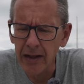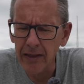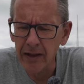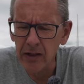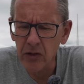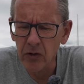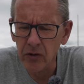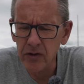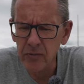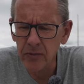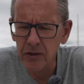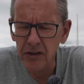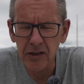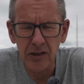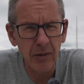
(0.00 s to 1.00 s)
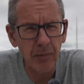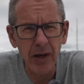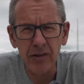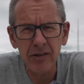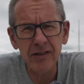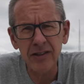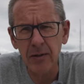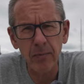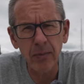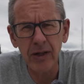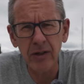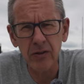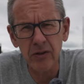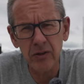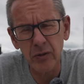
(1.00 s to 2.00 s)
and that cost me about
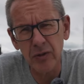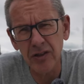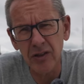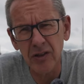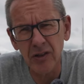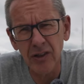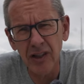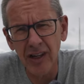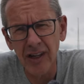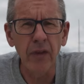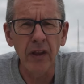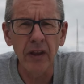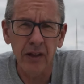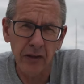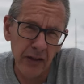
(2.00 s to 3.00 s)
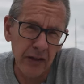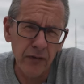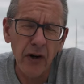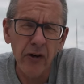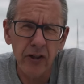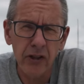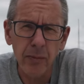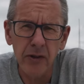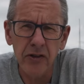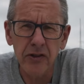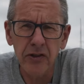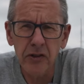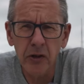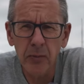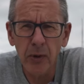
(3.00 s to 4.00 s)
£10 or so there's various
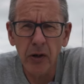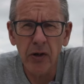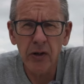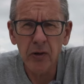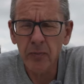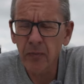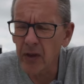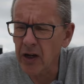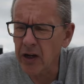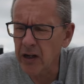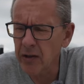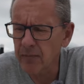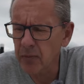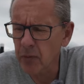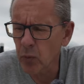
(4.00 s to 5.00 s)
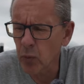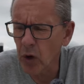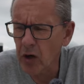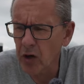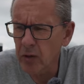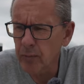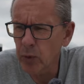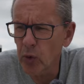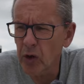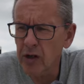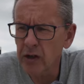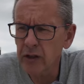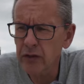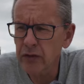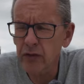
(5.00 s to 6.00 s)
places you can buy them. Um, I bought
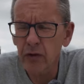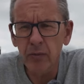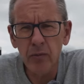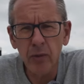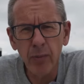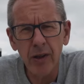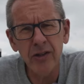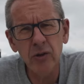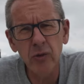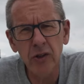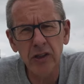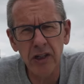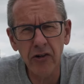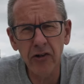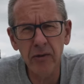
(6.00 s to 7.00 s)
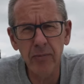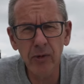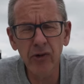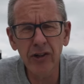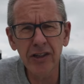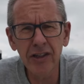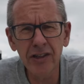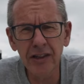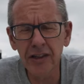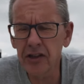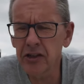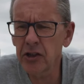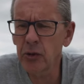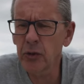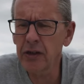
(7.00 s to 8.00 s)
ours from a place called Sheridan Marine in
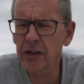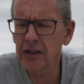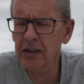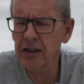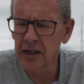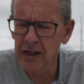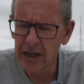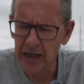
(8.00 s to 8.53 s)
the UK,